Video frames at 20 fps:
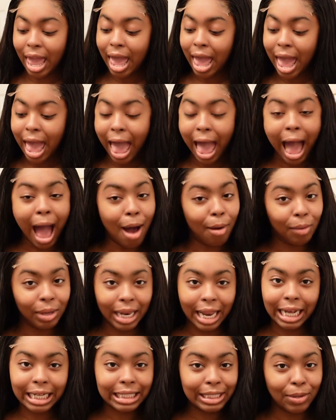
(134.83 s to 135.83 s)
mm, I would
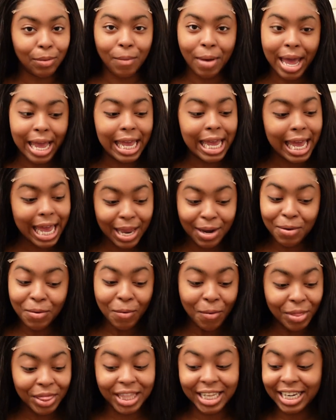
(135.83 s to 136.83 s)
like to weigh in
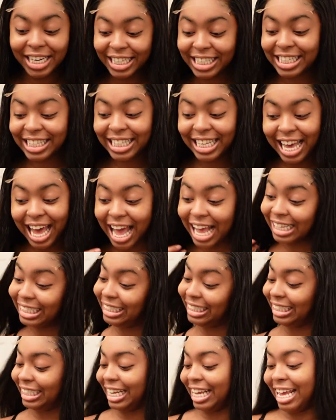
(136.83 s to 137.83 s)
on the
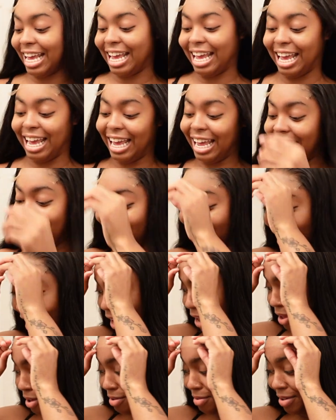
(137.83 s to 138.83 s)
discussion. Like,